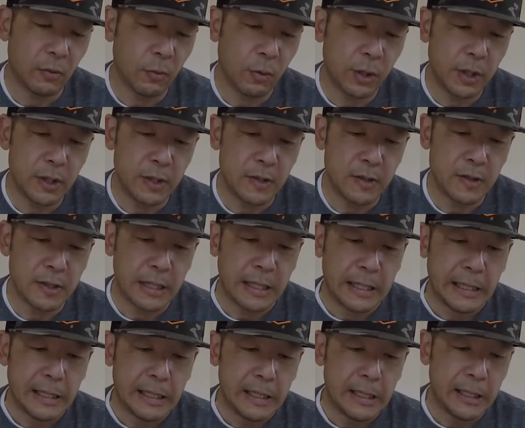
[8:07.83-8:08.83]
One is
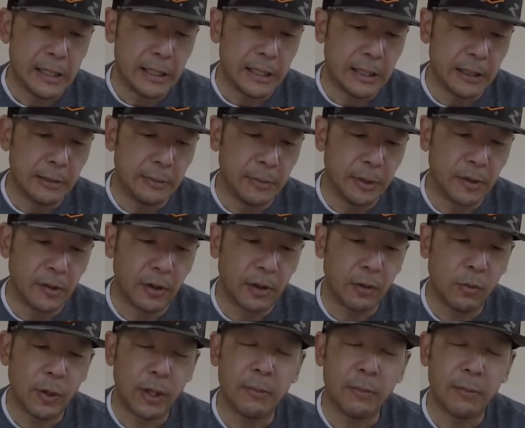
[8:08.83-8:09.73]
it's a good